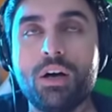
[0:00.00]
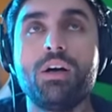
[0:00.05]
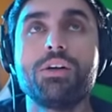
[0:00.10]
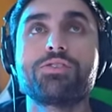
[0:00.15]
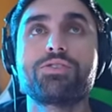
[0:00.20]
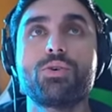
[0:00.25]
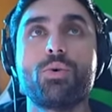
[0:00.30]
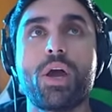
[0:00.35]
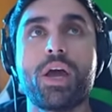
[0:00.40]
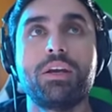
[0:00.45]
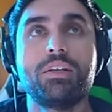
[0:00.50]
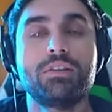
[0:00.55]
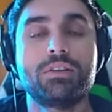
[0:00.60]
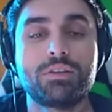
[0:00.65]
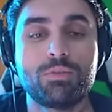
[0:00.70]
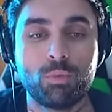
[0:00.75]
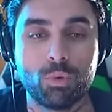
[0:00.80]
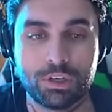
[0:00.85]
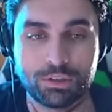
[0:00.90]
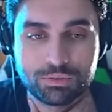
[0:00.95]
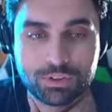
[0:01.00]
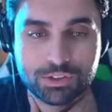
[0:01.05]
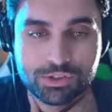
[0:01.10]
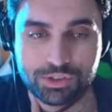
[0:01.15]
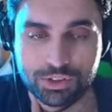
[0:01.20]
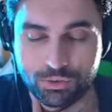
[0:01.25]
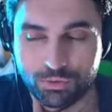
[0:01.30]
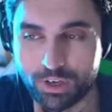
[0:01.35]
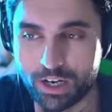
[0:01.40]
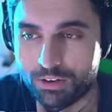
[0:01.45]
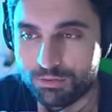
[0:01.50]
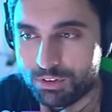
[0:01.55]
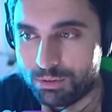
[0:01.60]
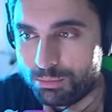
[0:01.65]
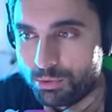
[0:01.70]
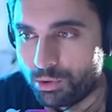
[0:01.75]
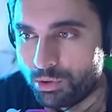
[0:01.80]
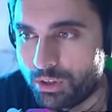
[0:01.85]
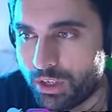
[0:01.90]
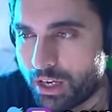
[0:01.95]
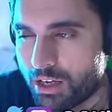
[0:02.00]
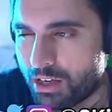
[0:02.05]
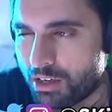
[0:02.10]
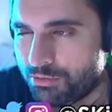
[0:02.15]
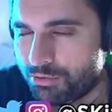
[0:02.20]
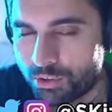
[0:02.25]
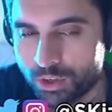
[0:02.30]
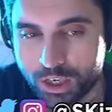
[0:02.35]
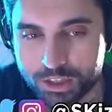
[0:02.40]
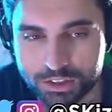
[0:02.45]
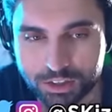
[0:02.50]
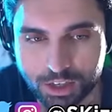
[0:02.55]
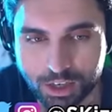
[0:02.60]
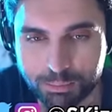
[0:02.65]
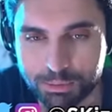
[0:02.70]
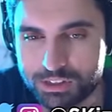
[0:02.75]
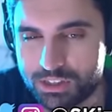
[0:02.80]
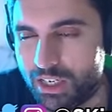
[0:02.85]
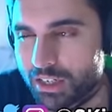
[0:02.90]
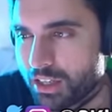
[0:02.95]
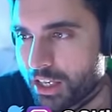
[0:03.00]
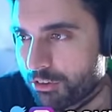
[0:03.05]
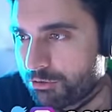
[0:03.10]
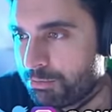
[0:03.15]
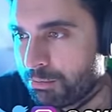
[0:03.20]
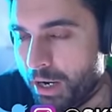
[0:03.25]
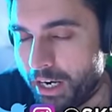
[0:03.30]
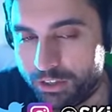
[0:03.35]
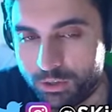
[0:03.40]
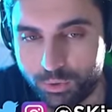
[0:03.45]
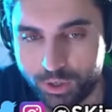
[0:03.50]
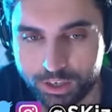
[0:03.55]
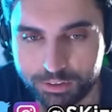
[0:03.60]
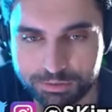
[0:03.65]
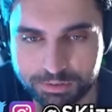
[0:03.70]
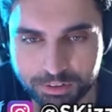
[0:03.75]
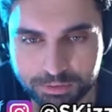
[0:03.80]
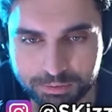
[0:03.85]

also added one of their survival mode. I Every forgot the name. It's kind of like Minecraft. Is